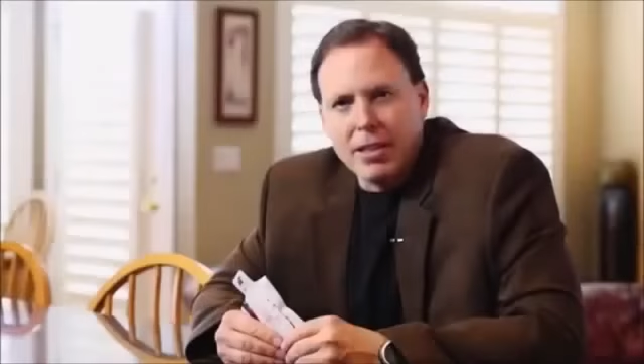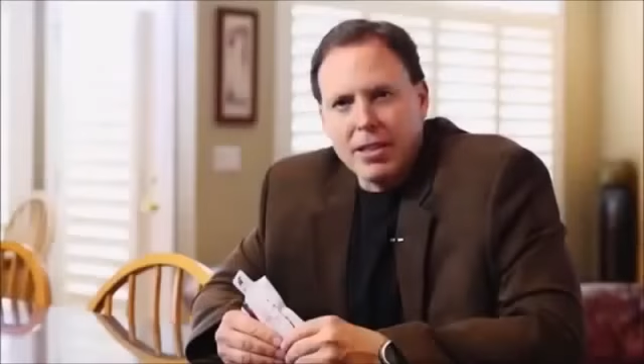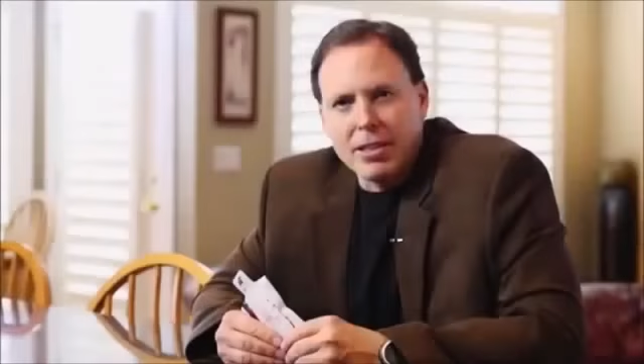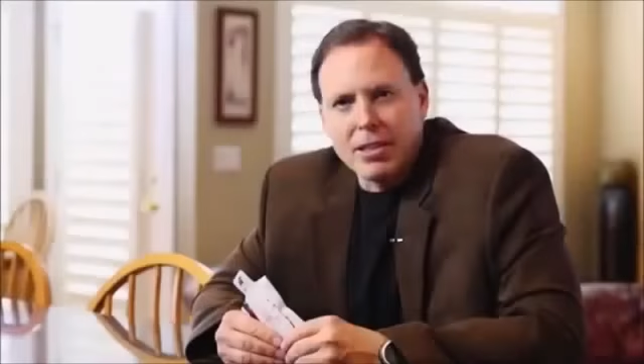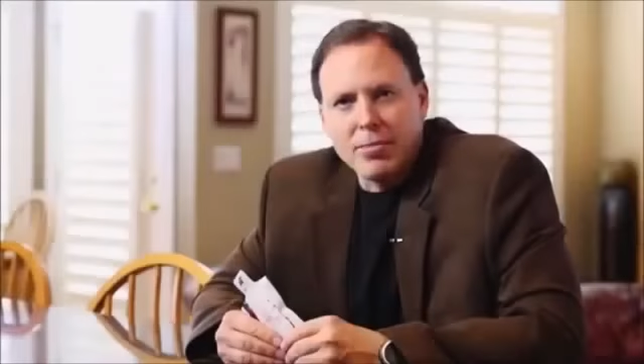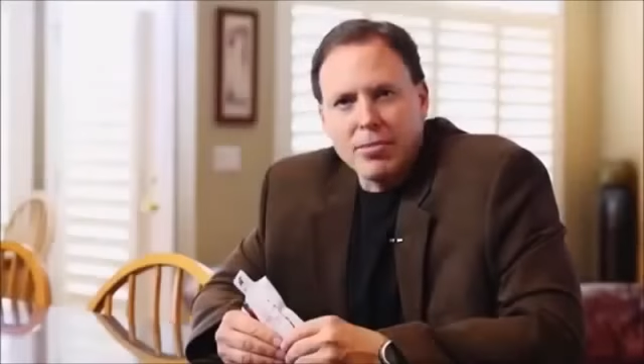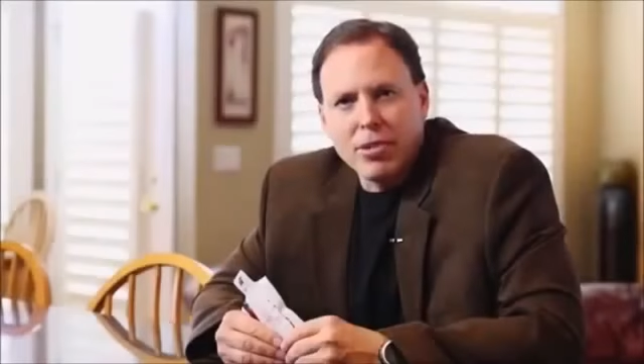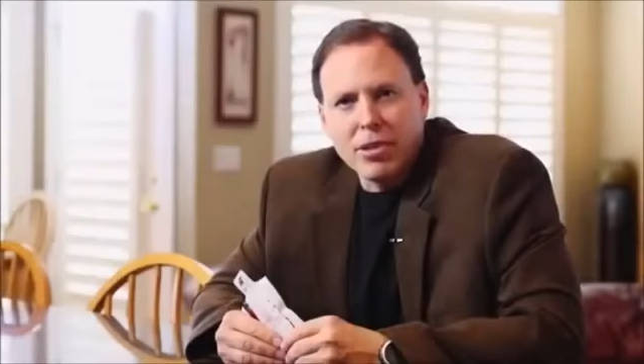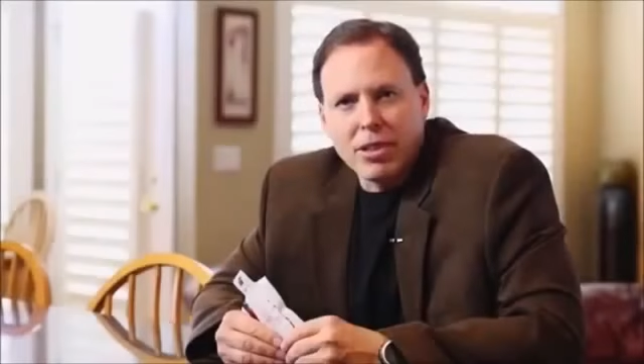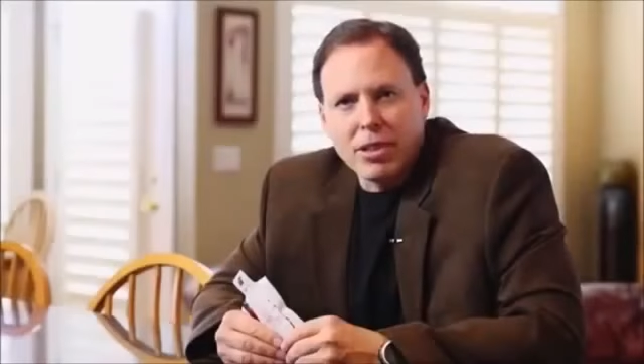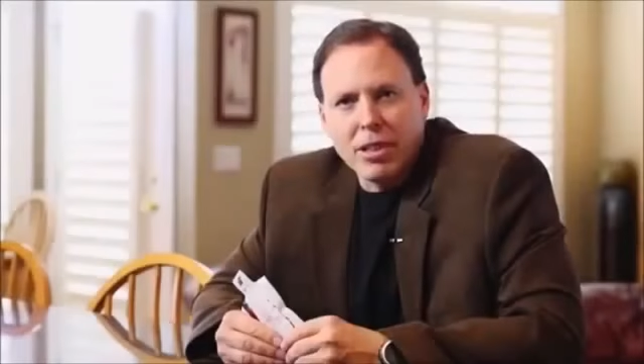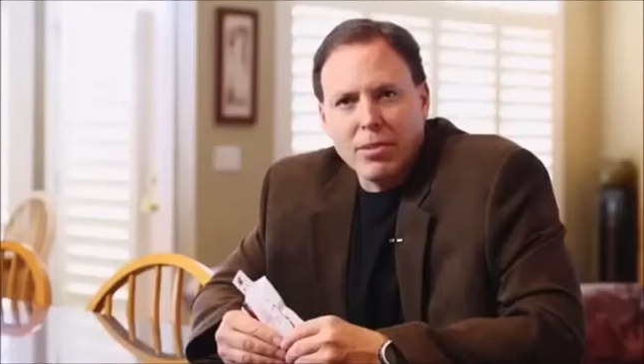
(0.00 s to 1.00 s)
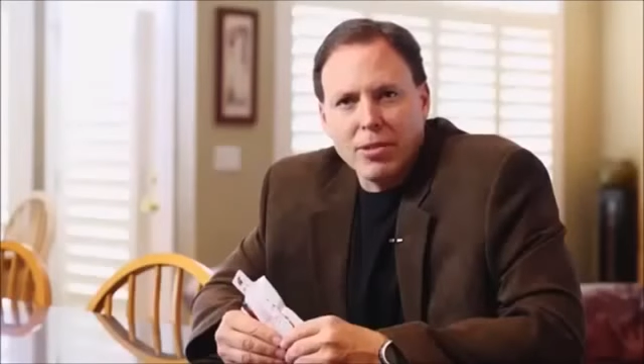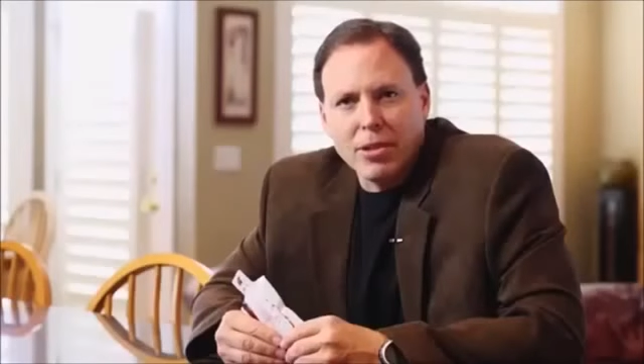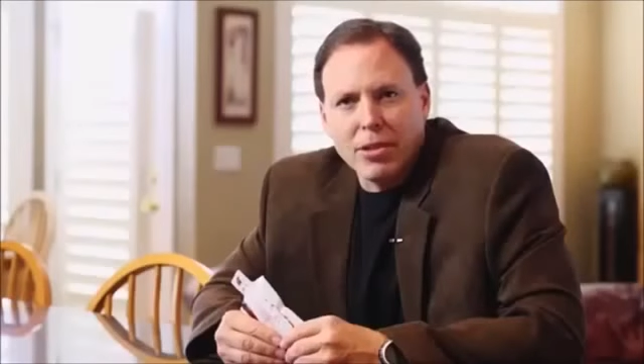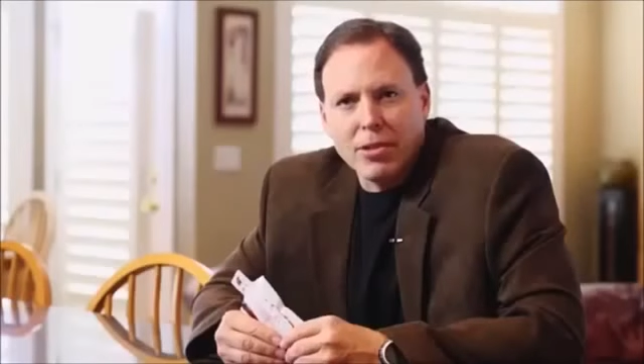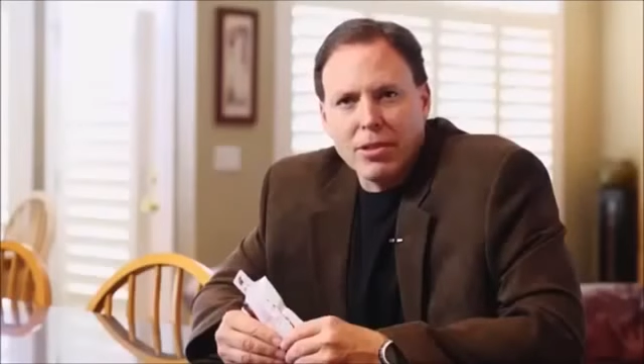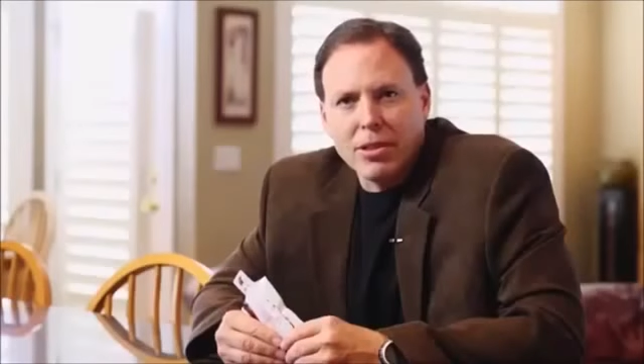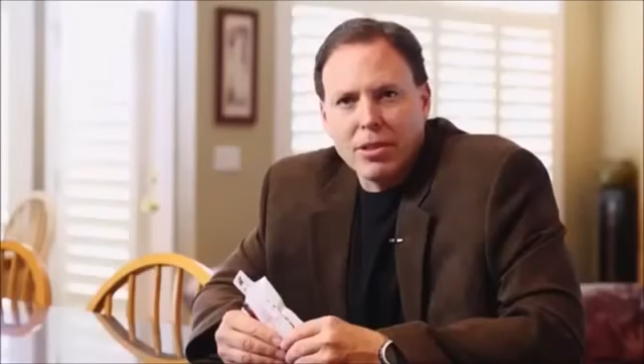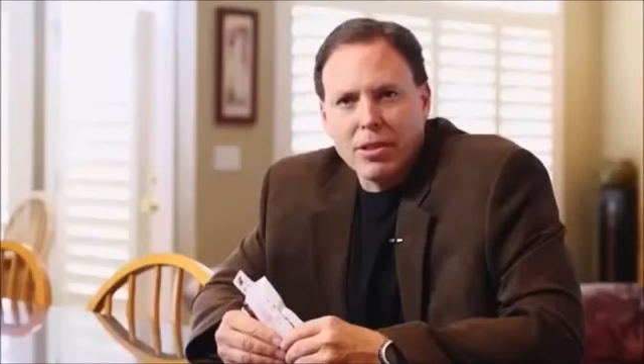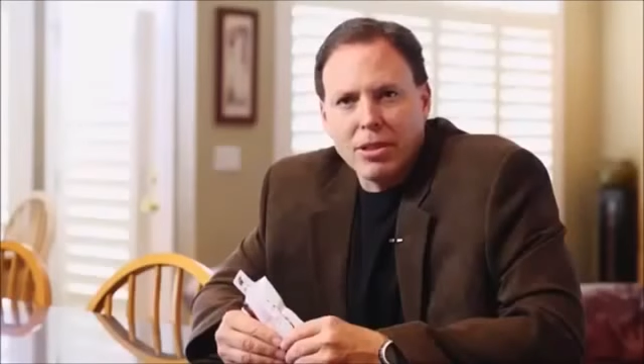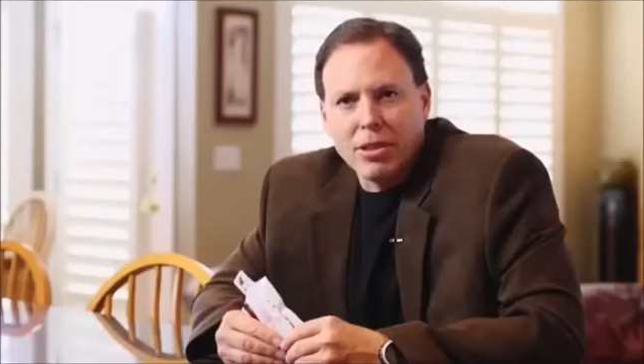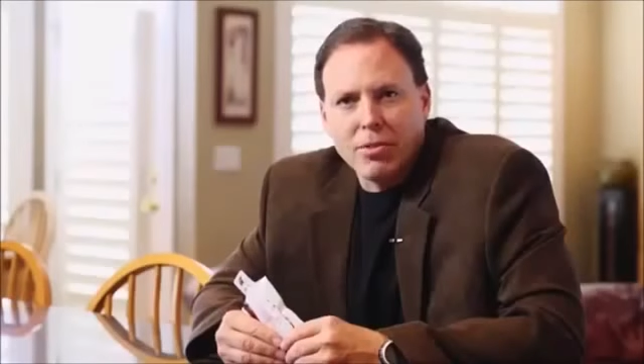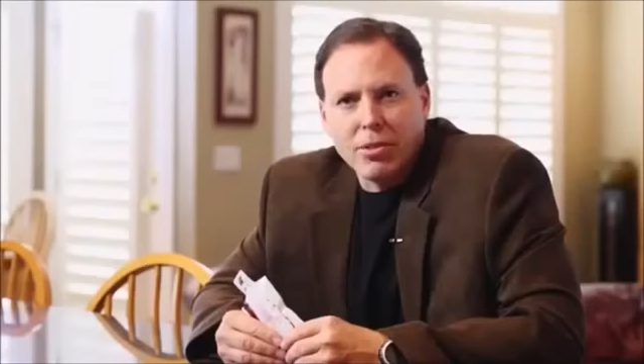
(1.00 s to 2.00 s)
It's important to let them know that
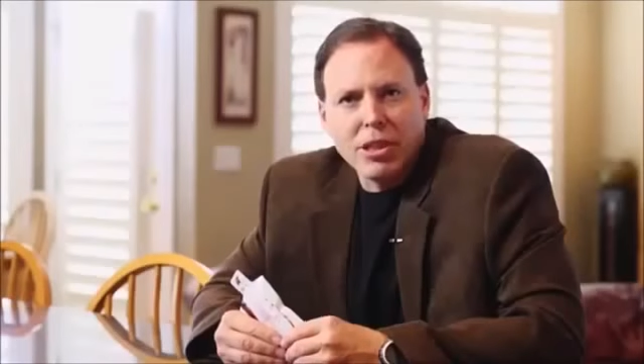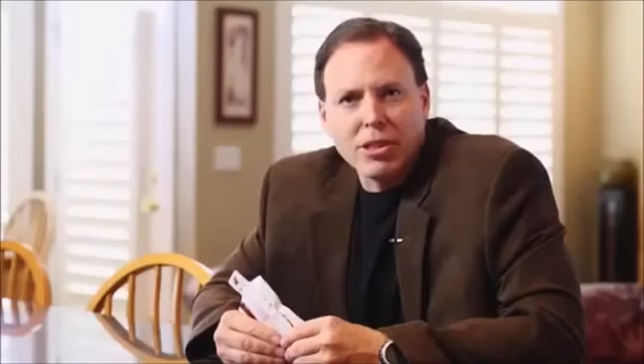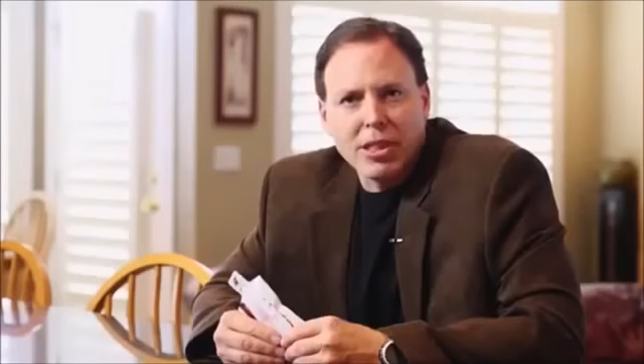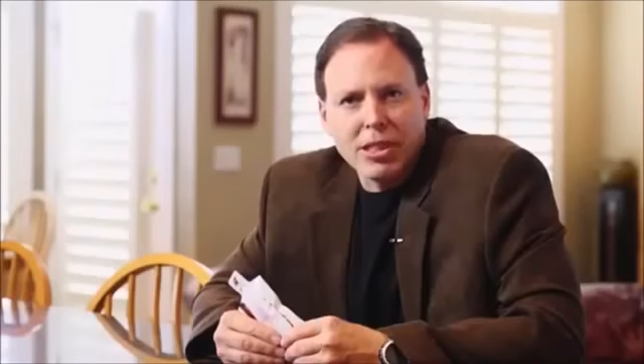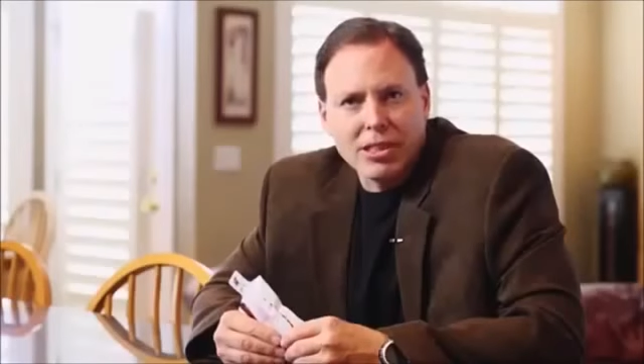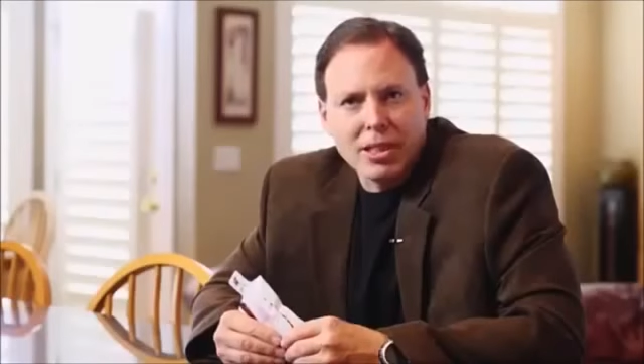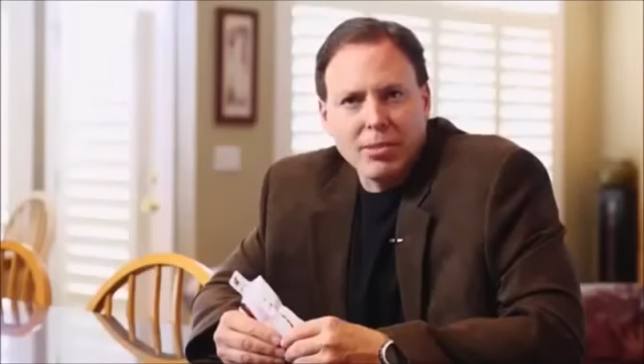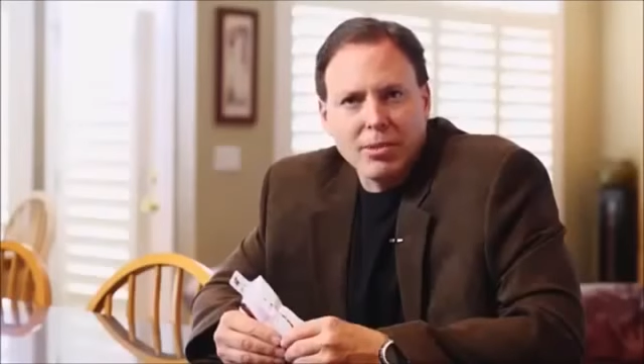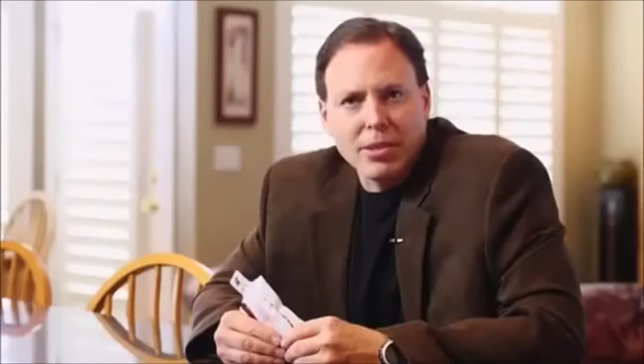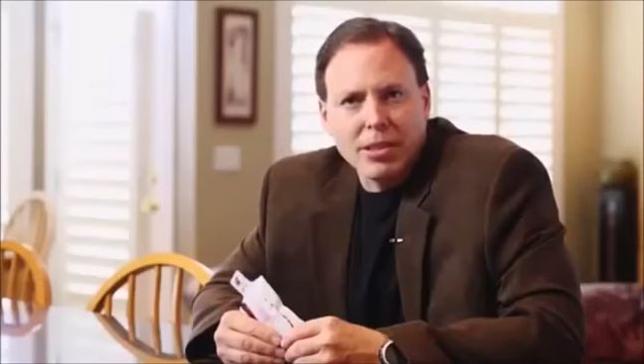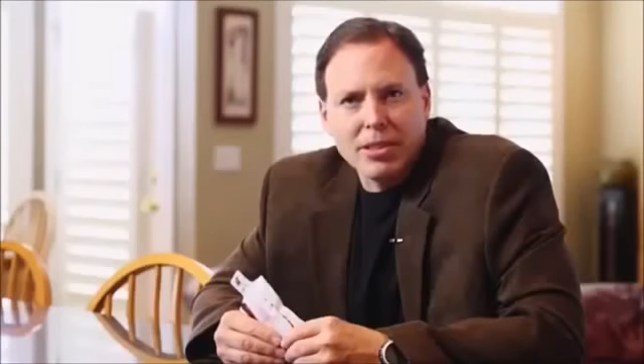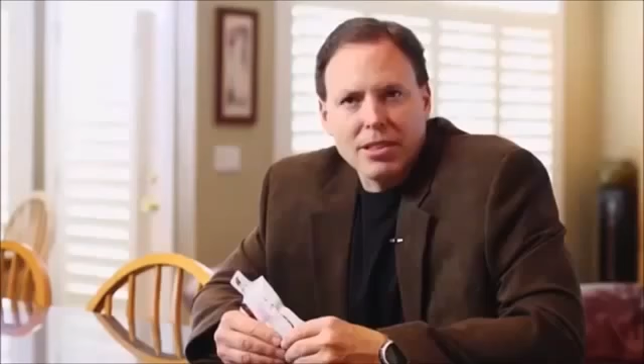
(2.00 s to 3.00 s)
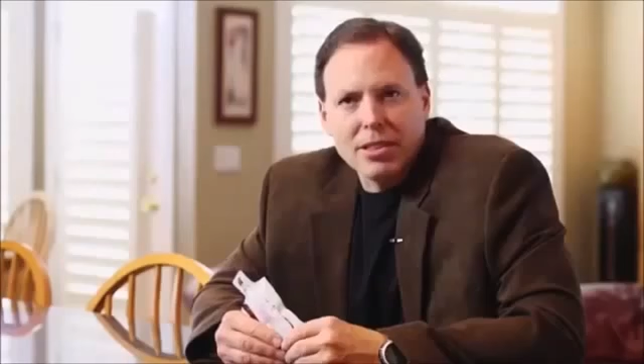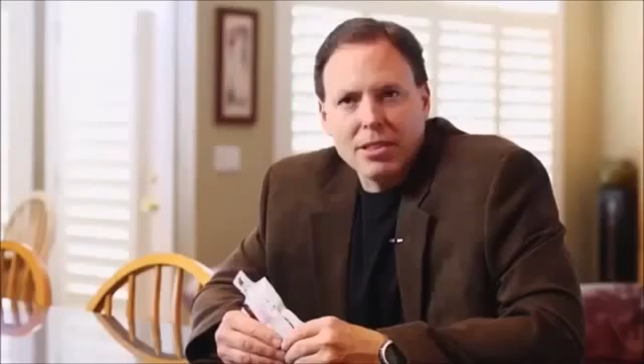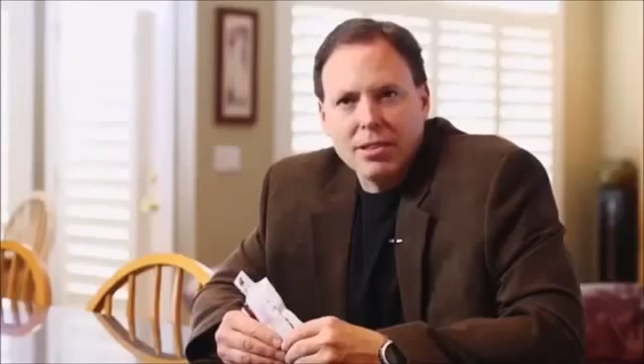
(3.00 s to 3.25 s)
we all take supplements